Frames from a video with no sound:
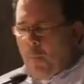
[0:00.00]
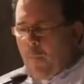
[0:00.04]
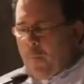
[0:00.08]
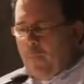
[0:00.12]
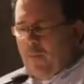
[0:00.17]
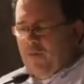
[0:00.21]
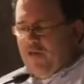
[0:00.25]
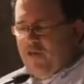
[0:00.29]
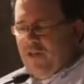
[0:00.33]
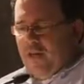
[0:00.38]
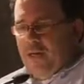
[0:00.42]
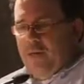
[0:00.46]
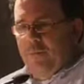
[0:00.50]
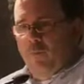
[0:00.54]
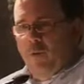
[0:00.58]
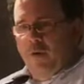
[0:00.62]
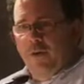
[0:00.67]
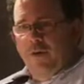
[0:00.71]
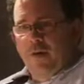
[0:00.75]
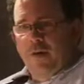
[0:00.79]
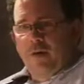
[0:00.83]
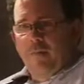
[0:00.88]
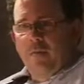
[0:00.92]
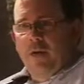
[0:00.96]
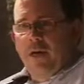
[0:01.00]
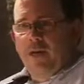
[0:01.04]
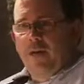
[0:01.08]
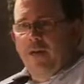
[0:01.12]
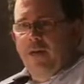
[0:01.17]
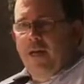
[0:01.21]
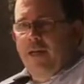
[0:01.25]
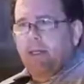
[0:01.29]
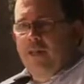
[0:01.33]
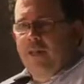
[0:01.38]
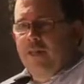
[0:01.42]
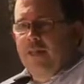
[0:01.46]
the site, within about
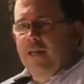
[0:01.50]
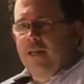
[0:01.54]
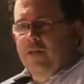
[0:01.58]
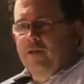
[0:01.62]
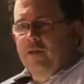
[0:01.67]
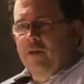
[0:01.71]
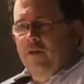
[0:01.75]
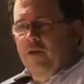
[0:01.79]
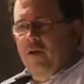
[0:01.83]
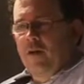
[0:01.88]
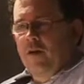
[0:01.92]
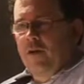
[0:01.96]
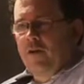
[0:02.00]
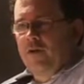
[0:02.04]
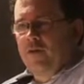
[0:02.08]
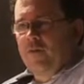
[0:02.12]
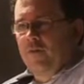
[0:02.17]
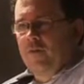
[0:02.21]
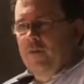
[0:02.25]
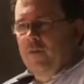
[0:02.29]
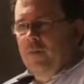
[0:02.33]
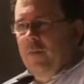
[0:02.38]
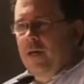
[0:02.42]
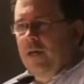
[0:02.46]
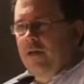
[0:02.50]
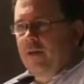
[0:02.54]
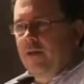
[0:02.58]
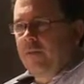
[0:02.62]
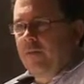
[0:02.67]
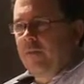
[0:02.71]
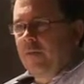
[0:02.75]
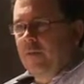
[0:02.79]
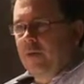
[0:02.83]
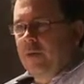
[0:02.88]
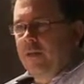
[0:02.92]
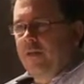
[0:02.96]
90 days of launch, was about,
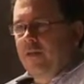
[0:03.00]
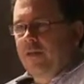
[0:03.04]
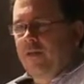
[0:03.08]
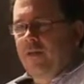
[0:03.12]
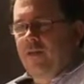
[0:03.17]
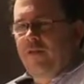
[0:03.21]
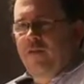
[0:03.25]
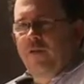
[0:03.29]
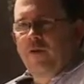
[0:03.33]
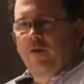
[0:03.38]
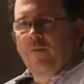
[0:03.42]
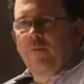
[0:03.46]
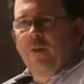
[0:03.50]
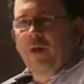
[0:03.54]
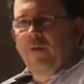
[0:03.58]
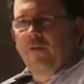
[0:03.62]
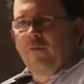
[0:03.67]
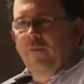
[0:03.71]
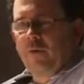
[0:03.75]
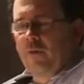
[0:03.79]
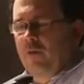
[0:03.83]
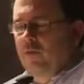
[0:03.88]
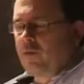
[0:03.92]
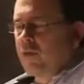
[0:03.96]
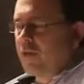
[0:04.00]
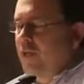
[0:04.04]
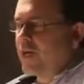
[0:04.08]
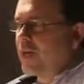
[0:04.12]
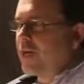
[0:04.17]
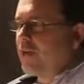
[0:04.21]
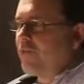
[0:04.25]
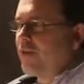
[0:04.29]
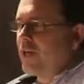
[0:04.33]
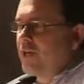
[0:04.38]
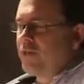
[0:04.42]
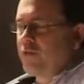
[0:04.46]
I think the third month we were
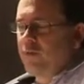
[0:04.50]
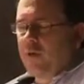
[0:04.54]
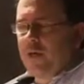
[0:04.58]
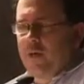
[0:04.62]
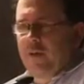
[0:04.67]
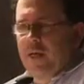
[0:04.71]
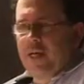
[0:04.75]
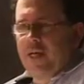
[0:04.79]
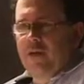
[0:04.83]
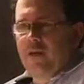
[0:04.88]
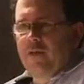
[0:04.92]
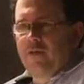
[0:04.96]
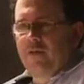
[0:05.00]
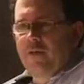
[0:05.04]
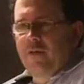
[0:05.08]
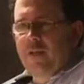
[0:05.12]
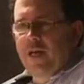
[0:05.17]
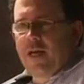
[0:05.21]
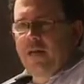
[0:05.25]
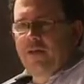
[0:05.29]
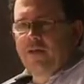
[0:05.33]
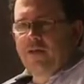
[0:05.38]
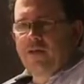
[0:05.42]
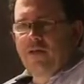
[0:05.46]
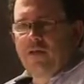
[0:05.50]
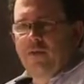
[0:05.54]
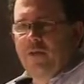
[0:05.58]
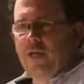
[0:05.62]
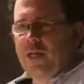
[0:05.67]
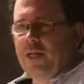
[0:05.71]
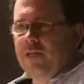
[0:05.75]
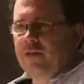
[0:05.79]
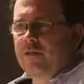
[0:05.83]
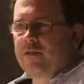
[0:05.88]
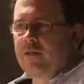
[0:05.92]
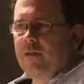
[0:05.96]
live, actually, we had 800,000
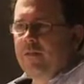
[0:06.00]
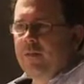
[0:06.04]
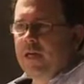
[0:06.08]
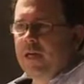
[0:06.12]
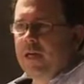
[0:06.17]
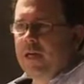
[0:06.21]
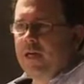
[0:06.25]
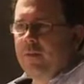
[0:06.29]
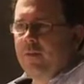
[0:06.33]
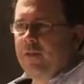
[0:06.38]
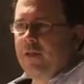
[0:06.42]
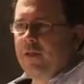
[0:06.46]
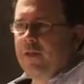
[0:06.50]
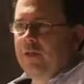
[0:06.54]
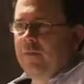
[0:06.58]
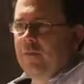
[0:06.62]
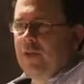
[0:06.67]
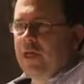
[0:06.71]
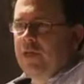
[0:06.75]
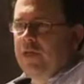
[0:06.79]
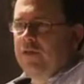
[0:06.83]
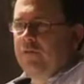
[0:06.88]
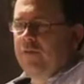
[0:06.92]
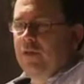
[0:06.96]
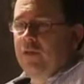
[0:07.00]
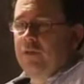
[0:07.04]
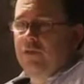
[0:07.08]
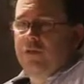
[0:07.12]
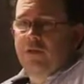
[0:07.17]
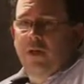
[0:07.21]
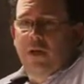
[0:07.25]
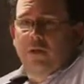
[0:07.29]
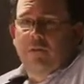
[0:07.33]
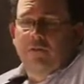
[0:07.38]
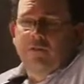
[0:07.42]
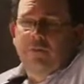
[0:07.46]
uniques and about 8 million page views.
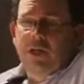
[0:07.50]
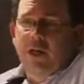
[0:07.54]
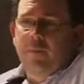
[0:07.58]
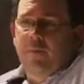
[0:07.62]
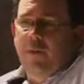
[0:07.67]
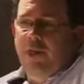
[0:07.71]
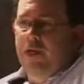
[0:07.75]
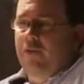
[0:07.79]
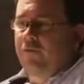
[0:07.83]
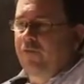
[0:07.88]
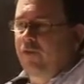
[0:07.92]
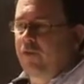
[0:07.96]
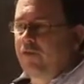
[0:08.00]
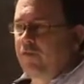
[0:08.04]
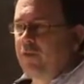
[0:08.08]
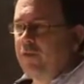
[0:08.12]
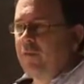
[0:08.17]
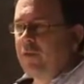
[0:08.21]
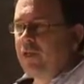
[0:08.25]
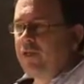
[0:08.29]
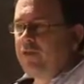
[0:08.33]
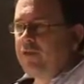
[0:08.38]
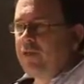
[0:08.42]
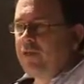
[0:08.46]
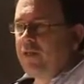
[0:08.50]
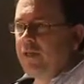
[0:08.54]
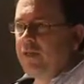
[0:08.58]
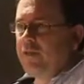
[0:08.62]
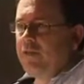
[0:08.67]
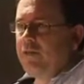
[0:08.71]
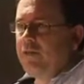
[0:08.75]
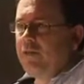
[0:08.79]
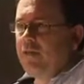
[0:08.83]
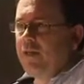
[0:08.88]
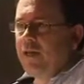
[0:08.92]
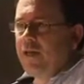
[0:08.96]
You know, not bad for 3 months
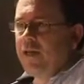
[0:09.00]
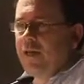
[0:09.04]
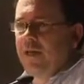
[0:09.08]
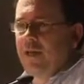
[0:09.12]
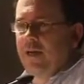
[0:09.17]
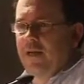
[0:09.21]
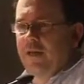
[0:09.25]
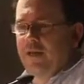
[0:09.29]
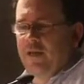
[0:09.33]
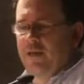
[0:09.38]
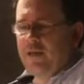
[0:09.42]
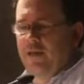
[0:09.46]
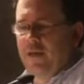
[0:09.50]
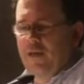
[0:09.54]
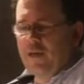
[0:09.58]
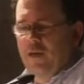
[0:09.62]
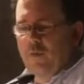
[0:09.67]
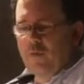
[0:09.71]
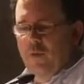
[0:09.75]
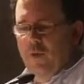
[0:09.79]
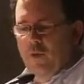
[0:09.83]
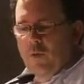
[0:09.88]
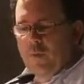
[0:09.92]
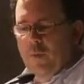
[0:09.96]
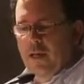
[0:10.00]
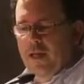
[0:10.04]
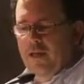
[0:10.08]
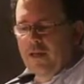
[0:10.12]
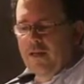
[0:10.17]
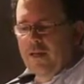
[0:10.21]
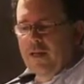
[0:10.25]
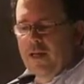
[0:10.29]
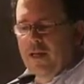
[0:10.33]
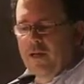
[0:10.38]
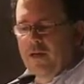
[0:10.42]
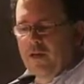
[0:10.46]
in. And we were
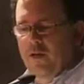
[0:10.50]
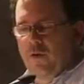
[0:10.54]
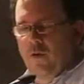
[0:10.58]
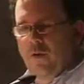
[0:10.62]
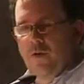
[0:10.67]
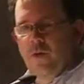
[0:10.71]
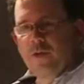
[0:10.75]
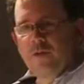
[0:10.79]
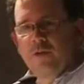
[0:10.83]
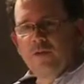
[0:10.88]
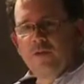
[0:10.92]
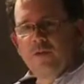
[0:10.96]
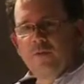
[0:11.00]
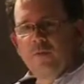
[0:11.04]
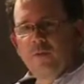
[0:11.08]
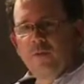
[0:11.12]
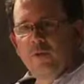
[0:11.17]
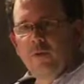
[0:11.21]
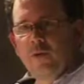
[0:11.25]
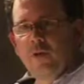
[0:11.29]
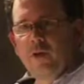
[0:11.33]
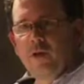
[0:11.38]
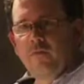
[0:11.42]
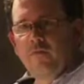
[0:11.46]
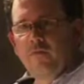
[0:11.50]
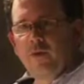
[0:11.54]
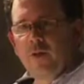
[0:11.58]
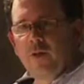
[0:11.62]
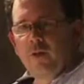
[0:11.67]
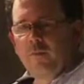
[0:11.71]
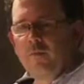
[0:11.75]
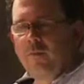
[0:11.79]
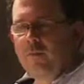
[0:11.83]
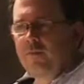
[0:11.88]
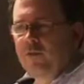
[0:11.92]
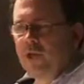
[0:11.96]
making a lot of noise because we were
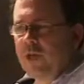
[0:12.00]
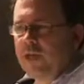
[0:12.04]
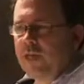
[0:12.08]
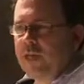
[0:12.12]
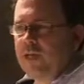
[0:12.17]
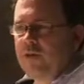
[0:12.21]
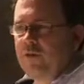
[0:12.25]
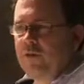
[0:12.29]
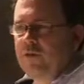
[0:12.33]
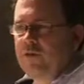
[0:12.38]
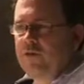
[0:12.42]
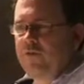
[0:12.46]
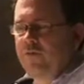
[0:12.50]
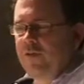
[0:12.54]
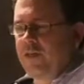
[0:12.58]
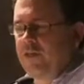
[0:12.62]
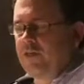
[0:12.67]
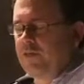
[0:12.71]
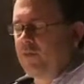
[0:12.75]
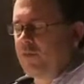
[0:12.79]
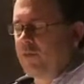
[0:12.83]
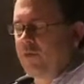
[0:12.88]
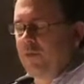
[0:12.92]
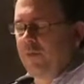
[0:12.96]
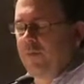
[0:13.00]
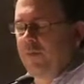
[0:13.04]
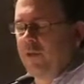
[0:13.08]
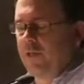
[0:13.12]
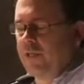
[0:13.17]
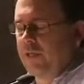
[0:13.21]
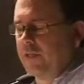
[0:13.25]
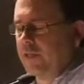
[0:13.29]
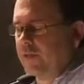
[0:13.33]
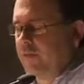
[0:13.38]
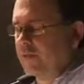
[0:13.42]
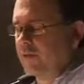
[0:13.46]
covering breaking news events with
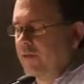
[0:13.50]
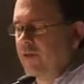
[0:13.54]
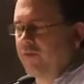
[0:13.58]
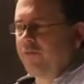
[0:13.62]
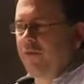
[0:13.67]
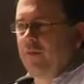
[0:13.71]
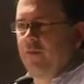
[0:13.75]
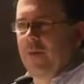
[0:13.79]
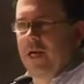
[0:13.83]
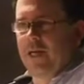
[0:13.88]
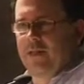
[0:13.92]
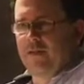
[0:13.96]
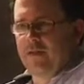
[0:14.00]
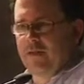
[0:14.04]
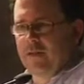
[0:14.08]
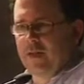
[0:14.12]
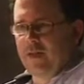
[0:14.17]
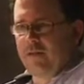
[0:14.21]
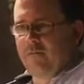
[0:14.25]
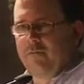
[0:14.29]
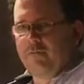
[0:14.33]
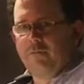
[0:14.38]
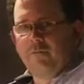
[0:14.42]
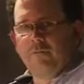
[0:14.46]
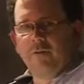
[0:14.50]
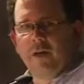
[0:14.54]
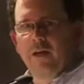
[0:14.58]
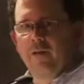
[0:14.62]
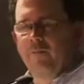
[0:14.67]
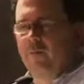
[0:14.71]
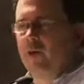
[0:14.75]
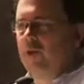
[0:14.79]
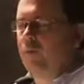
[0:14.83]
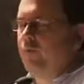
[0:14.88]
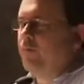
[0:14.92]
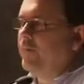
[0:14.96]
completely different mindset, right?
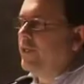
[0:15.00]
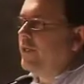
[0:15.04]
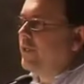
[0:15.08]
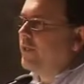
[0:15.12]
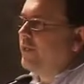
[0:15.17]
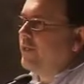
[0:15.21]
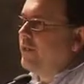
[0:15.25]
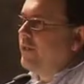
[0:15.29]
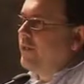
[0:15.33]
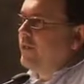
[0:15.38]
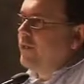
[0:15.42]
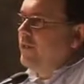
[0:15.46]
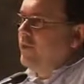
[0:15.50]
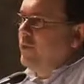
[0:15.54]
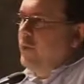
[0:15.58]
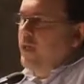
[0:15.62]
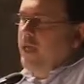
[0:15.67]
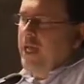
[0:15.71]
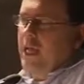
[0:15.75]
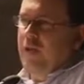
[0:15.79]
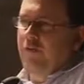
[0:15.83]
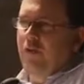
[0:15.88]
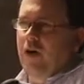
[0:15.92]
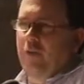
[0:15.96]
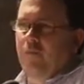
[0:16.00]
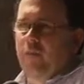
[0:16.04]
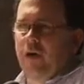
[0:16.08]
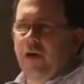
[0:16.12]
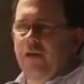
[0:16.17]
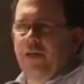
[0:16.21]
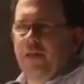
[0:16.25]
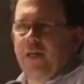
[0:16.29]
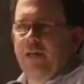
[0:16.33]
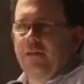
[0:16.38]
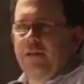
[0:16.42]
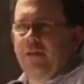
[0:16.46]
We gave up on
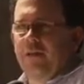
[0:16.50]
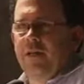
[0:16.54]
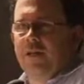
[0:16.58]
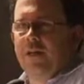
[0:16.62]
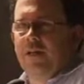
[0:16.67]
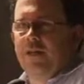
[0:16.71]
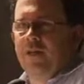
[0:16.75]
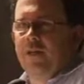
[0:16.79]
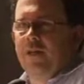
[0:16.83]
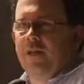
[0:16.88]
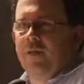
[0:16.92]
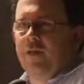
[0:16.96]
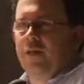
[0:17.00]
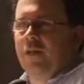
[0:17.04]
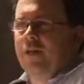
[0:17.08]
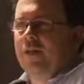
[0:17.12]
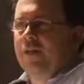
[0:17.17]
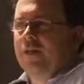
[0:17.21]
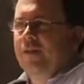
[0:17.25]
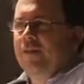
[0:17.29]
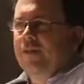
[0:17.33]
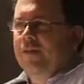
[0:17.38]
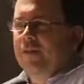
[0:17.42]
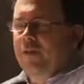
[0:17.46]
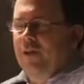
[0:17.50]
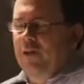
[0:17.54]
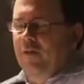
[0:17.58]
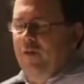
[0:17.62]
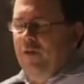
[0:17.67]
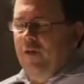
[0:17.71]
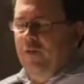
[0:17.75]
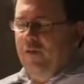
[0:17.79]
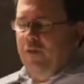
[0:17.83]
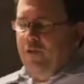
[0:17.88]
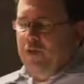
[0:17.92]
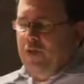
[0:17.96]
the idea, you know,
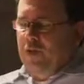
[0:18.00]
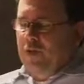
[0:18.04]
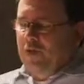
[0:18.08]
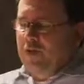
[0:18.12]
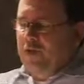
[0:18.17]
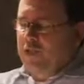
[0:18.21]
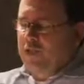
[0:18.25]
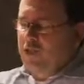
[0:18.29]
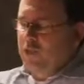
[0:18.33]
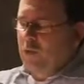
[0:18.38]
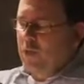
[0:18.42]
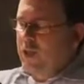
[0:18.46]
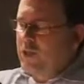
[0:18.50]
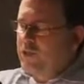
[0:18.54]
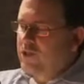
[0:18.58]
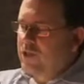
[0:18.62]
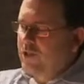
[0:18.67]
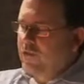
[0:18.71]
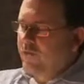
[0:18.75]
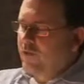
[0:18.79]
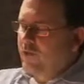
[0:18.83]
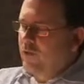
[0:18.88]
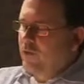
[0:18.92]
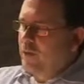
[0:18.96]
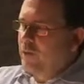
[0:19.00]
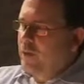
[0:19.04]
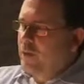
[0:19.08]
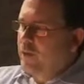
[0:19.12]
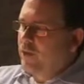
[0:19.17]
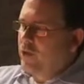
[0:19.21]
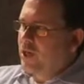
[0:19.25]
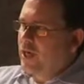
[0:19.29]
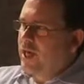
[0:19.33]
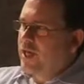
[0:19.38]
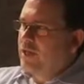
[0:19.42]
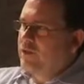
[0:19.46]
there was a situation, if you
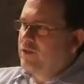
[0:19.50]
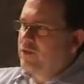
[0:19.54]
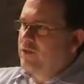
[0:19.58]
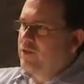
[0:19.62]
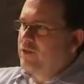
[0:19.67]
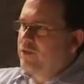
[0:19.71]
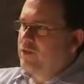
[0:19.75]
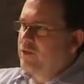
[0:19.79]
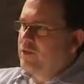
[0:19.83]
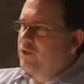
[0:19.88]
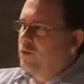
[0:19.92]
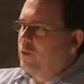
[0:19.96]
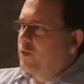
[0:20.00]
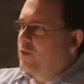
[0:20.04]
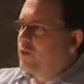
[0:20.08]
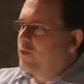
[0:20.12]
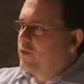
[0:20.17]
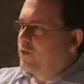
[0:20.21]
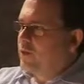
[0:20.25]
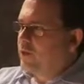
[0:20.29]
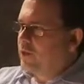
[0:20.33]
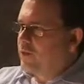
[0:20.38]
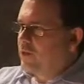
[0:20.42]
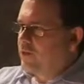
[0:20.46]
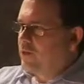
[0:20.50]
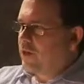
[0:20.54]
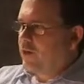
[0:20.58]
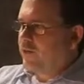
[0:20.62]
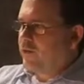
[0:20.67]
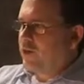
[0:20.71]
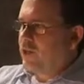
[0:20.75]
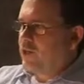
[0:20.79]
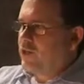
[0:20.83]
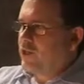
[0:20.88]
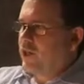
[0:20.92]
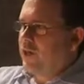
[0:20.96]
remember, a hostage situation at the
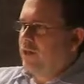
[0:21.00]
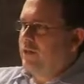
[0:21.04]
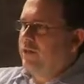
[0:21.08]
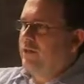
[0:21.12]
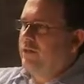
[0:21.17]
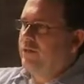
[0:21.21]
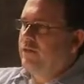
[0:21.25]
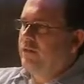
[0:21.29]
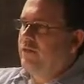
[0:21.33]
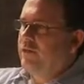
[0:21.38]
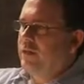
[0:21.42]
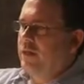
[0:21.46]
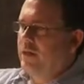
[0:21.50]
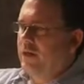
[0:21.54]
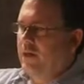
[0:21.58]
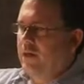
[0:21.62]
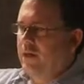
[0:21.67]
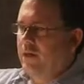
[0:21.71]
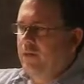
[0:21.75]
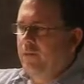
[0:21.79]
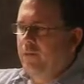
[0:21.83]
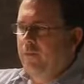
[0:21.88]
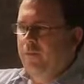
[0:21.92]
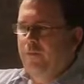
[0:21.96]
Discovery Channel, I